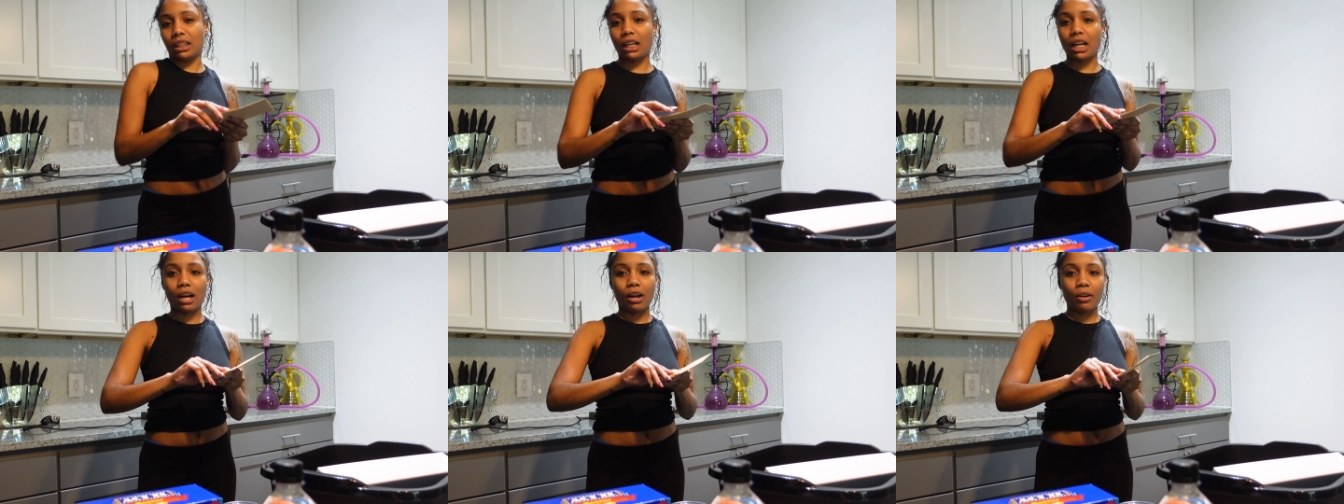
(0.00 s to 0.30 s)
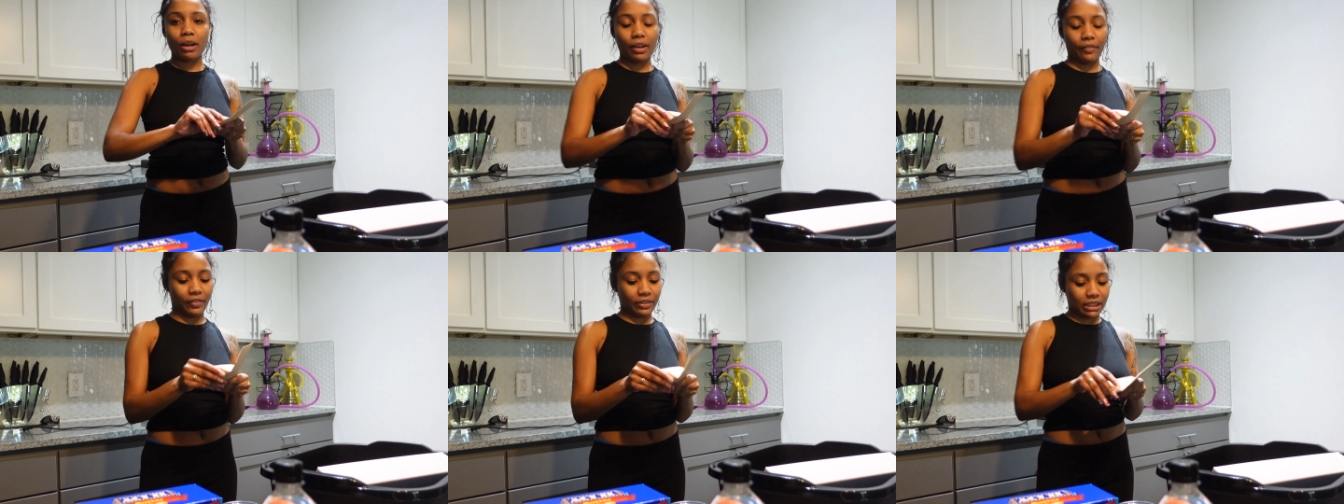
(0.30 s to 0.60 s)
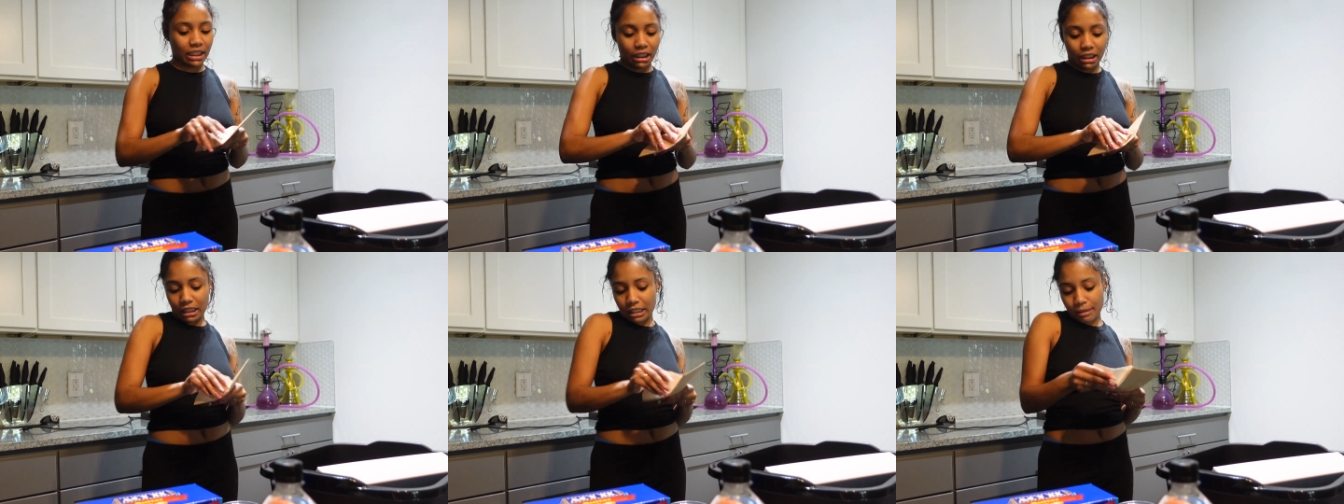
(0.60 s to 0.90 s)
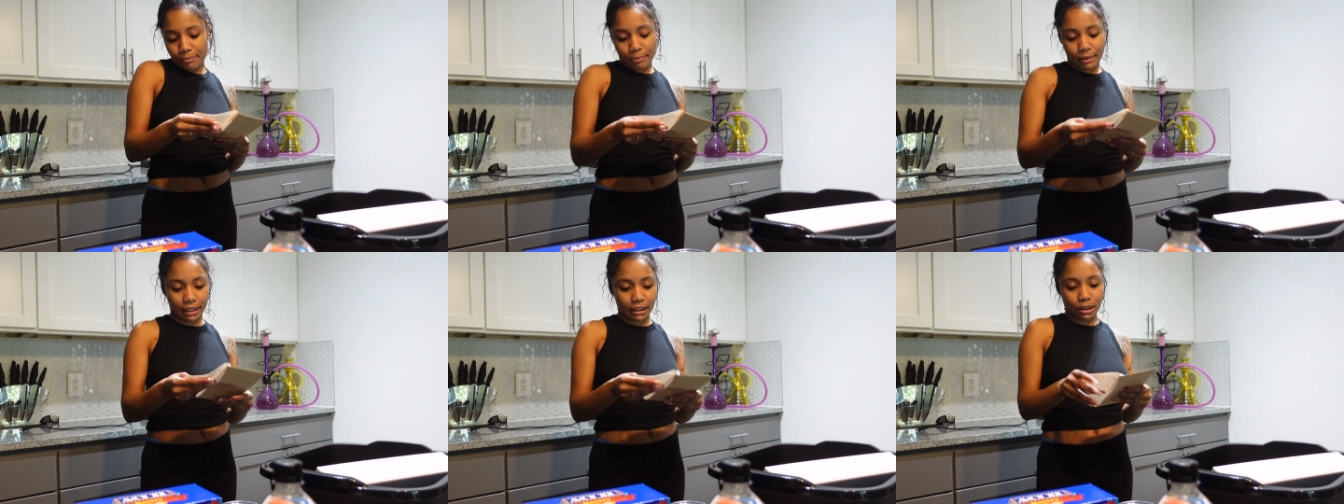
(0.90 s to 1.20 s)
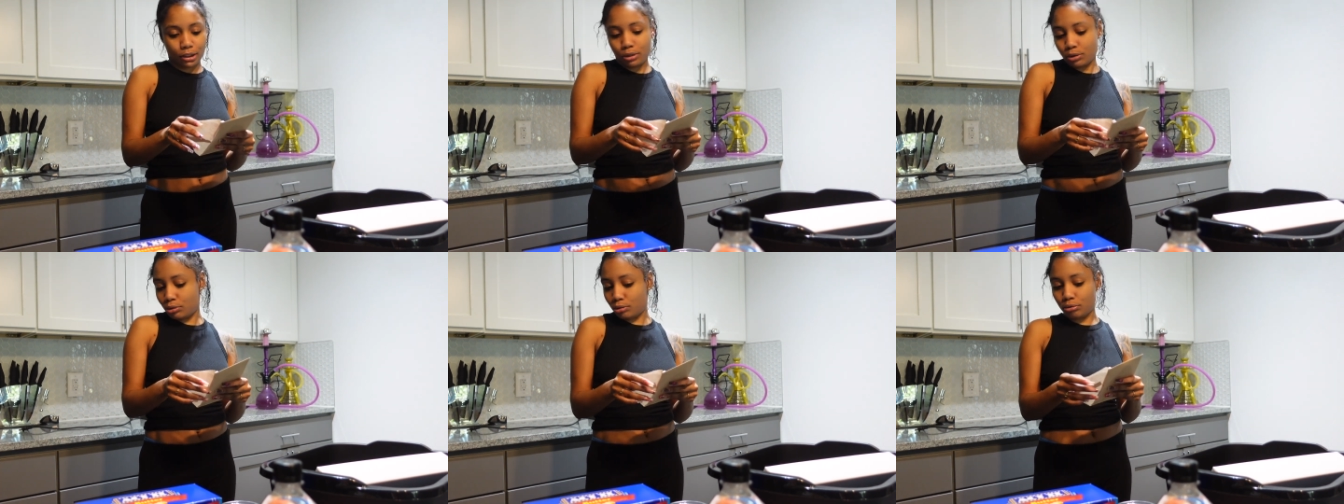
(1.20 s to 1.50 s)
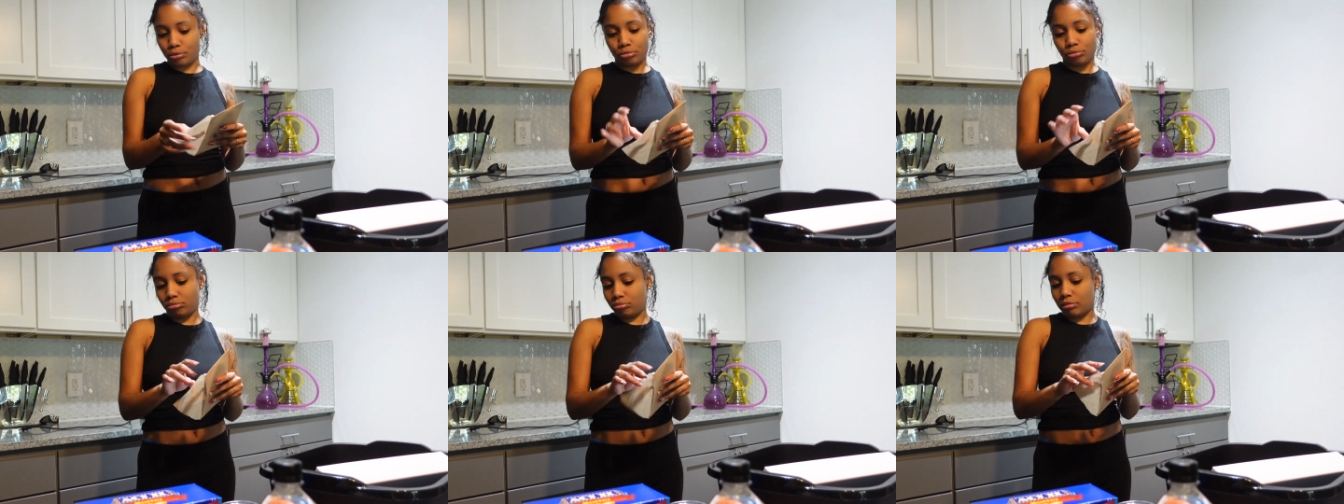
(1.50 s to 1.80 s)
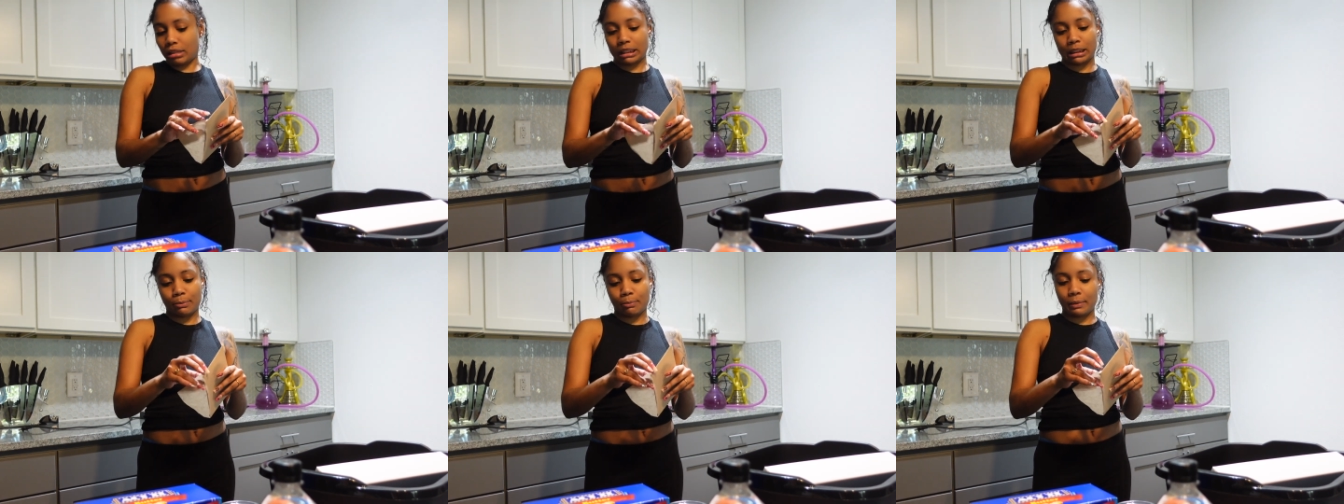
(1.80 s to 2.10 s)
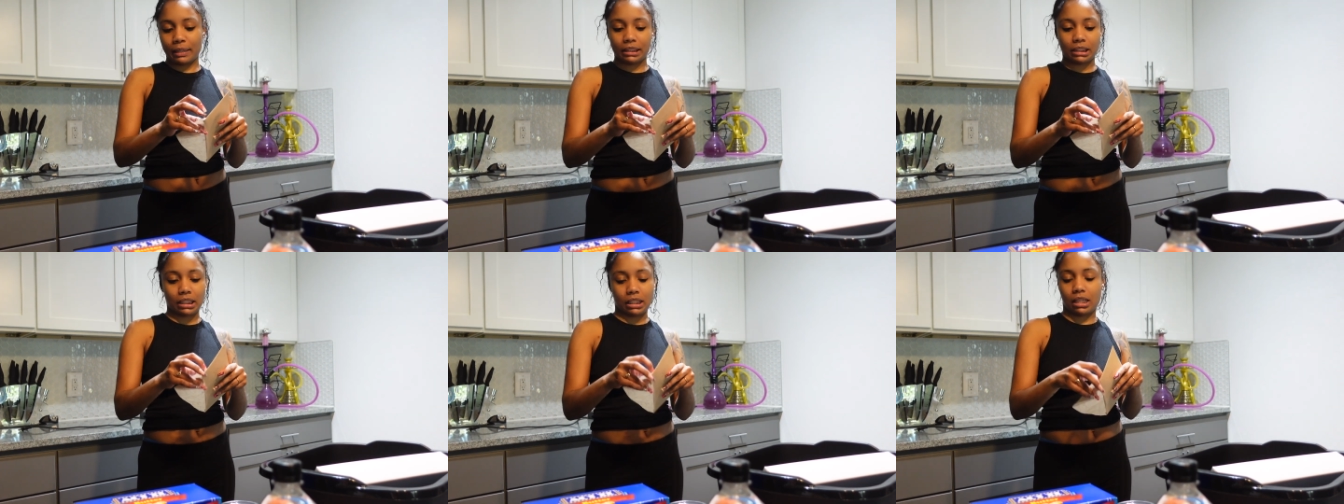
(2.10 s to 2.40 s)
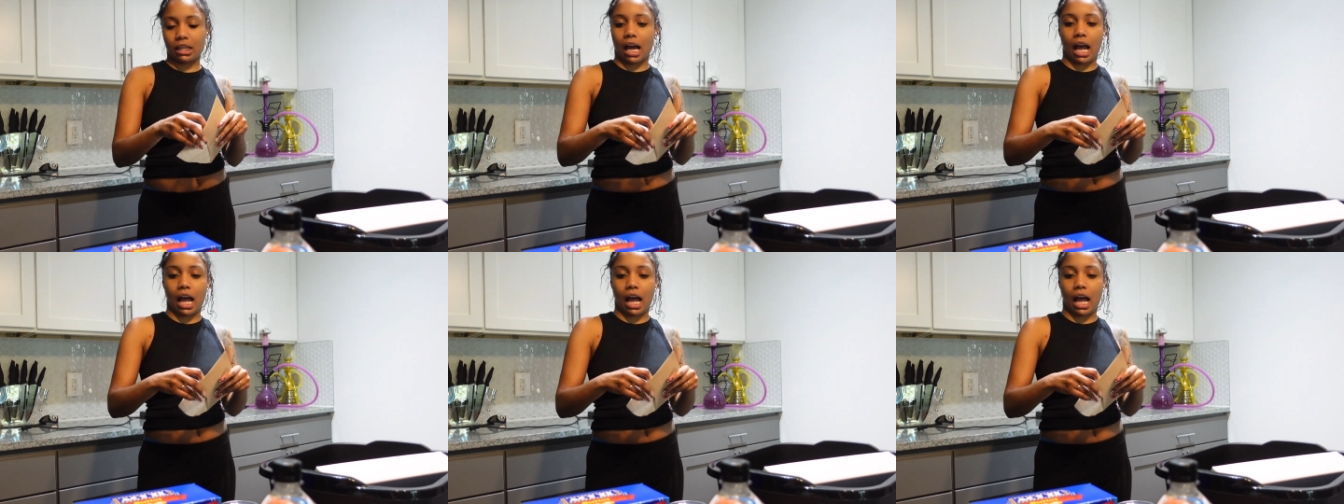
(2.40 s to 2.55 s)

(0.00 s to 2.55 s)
you know if it's a little bit too explicit,